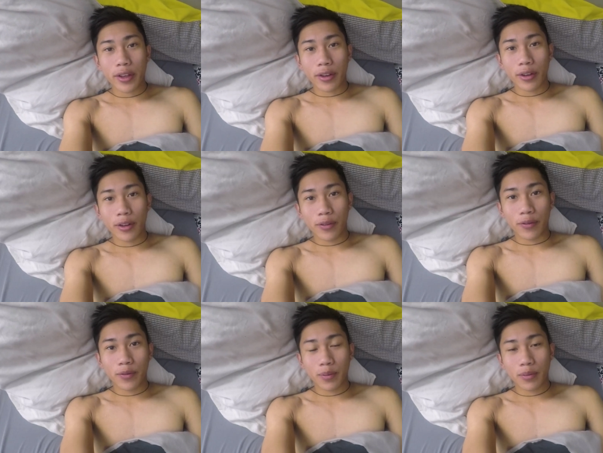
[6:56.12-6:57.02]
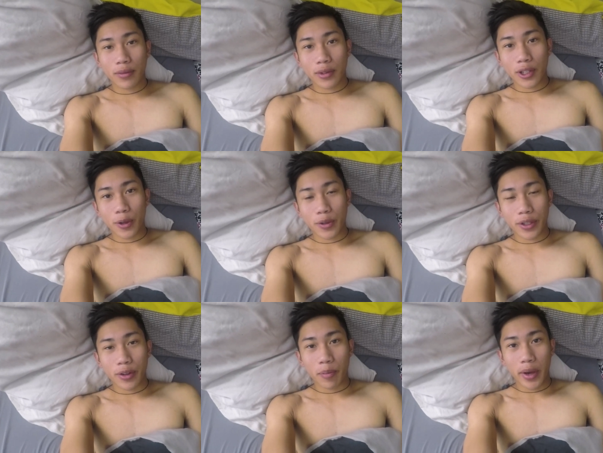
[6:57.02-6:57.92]
could have
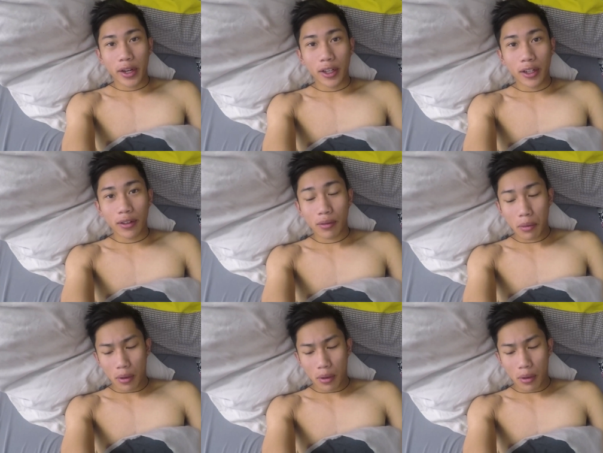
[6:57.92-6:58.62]
chosen a better